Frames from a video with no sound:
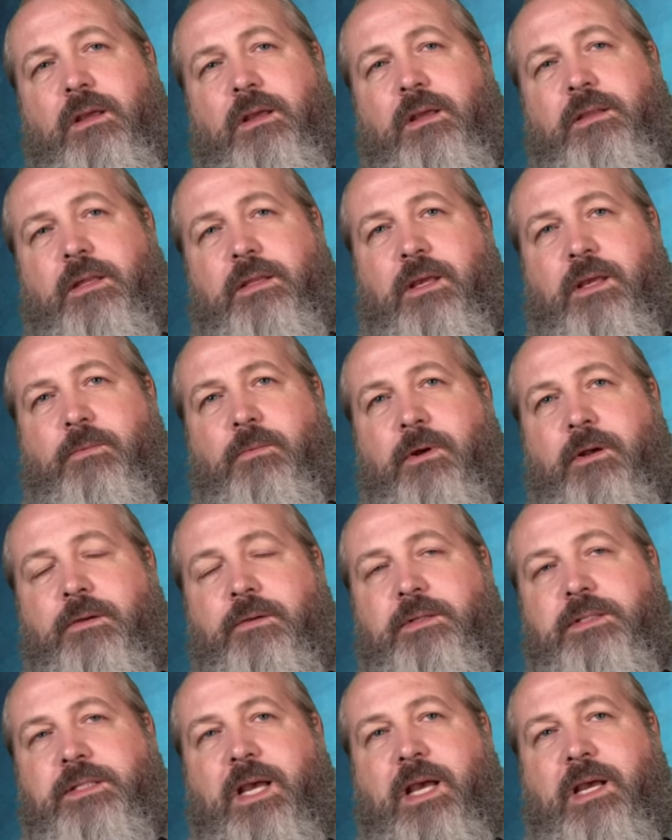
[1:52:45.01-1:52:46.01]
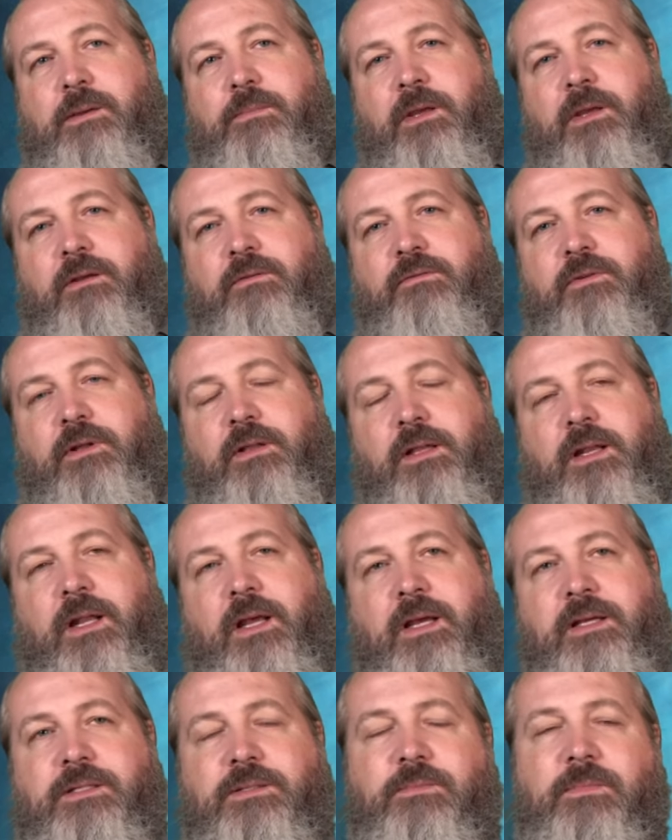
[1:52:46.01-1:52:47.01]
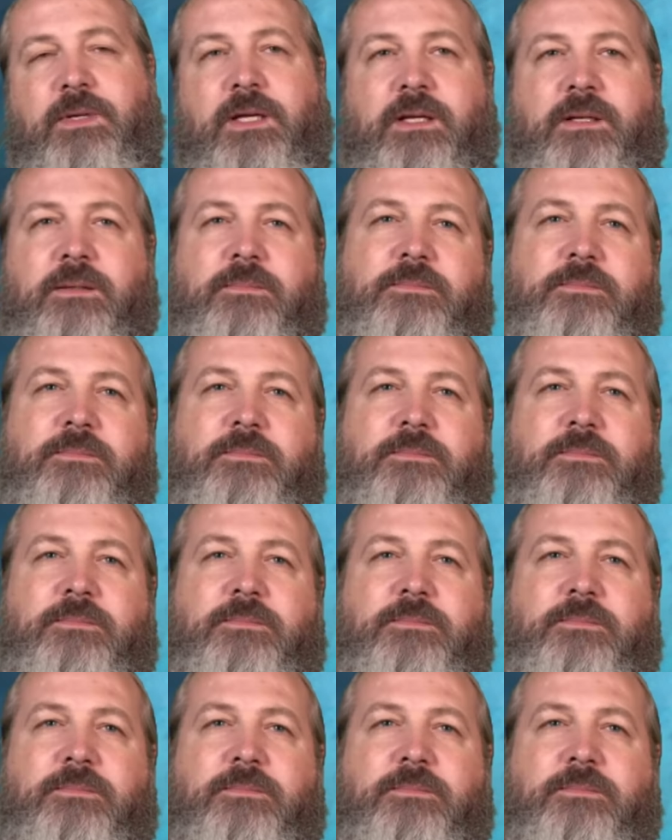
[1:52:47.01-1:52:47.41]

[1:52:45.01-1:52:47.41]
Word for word: that they want to attack me and villainize me.